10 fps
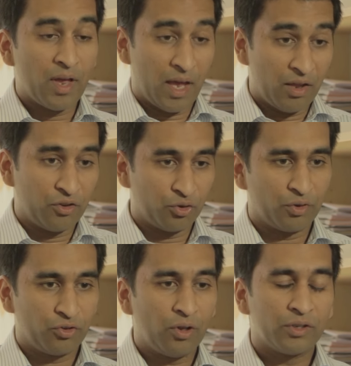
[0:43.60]
as a
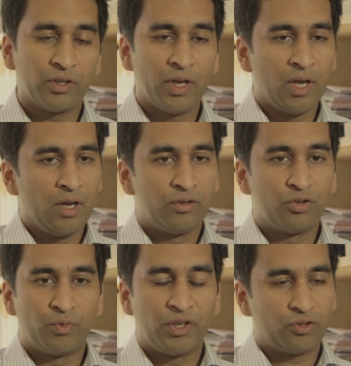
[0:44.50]
result,
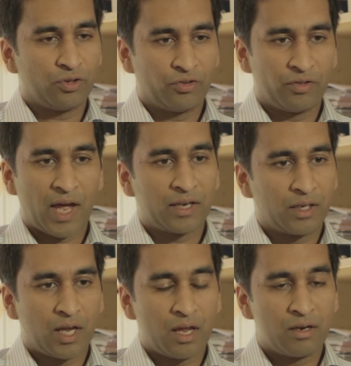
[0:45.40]
do research that
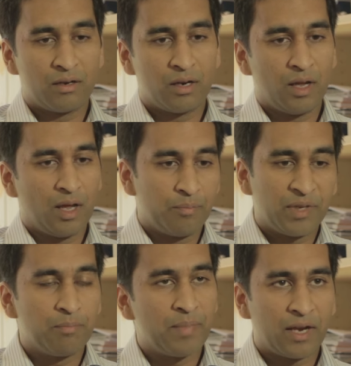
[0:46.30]
can
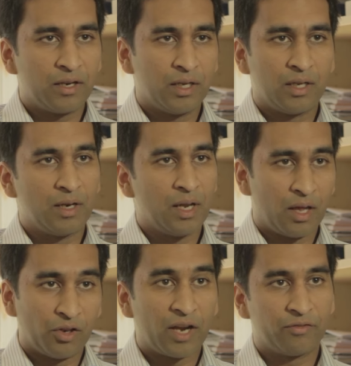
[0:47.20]
be embedded in
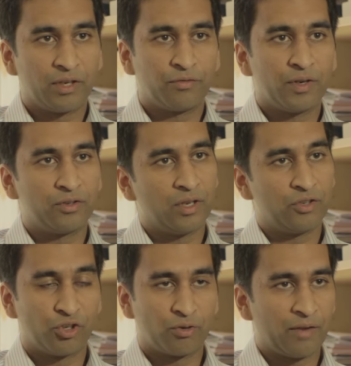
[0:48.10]
a lot of different
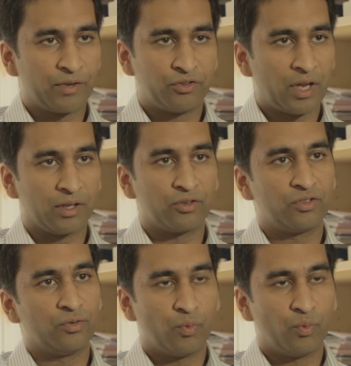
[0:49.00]
geographic settings,